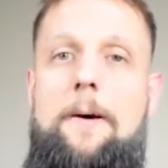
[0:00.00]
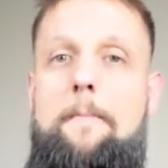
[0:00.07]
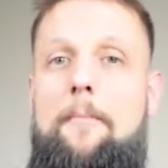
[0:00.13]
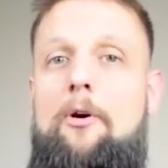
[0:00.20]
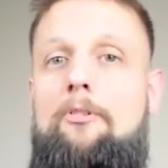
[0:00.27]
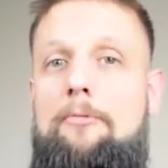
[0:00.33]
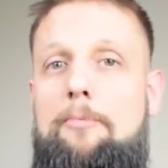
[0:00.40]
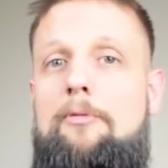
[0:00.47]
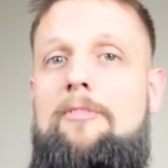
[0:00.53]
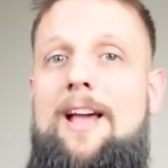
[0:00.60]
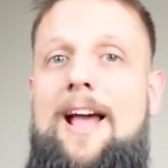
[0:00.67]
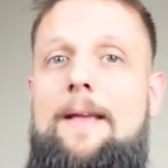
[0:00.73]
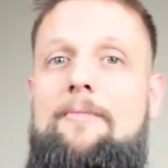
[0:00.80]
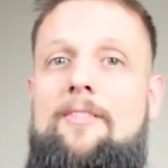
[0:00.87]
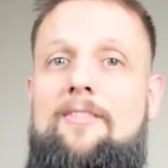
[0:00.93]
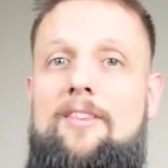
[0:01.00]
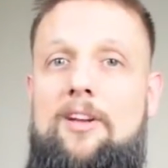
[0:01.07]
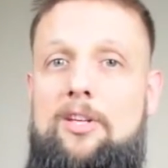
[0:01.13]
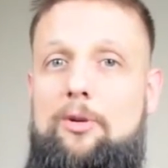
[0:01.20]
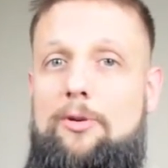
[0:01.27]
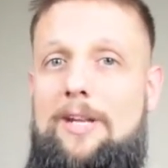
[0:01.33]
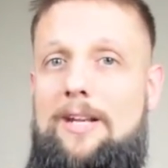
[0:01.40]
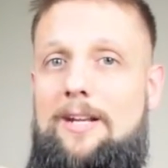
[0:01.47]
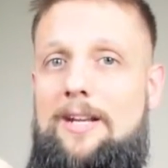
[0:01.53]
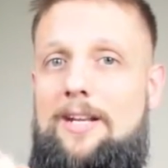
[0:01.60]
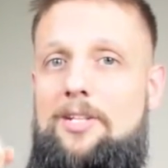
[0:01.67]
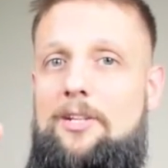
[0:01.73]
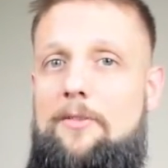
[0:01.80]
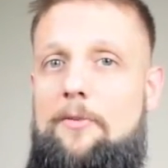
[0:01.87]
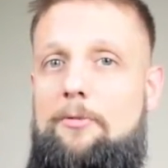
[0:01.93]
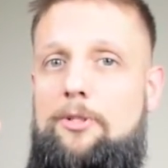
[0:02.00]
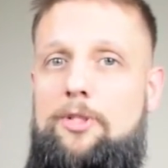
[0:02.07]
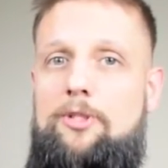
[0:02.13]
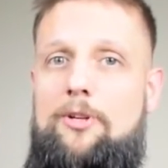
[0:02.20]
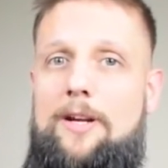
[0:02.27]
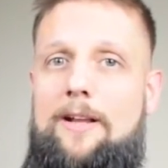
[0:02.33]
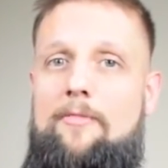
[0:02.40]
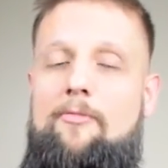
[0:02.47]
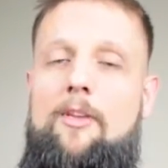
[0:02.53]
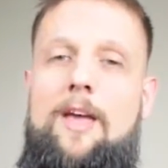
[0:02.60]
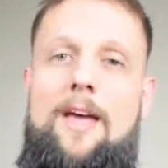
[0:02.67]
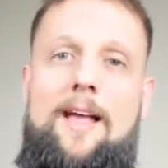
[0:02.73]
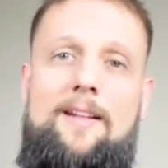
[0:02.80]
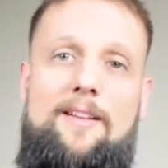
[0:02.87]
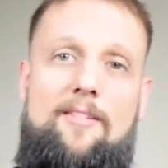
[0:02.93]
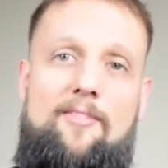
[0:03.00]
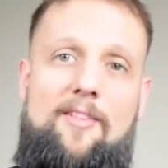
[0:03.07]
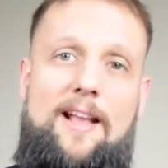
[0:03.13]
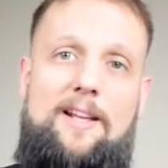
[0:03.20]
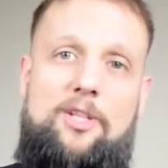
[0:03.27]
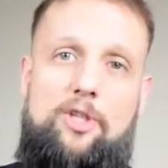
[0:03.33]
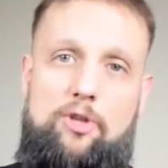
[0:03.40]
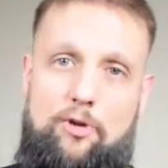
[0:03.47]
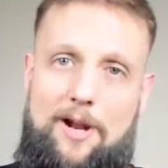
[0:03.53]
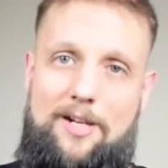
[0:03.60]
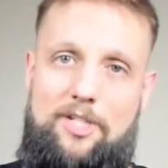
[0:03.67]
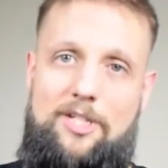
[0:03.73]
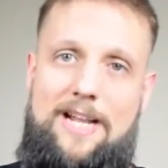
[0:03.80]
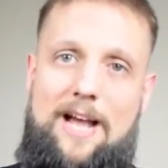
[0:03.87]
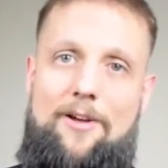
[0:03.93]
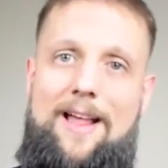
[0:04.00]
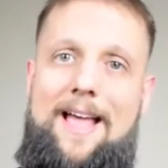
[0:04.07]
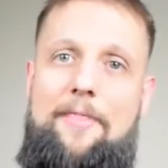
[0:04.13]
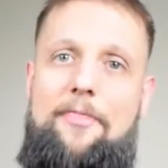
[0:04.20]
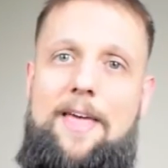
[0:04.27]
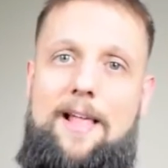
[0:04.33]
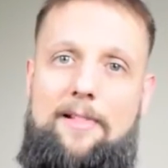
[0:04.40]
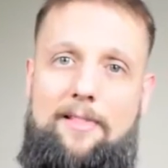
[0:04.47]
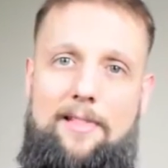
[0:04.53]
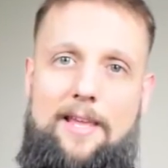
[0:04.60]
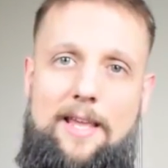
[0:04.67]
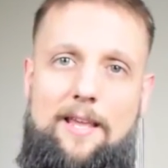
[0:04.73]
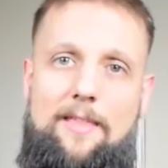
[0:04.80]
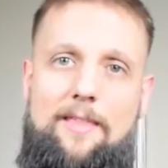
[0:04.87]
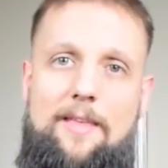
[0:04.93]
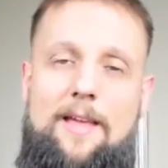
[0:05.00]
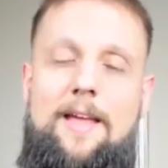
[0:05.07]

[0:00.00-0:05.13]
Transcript: multiple times until you condition those strings to stay stretched out at that length.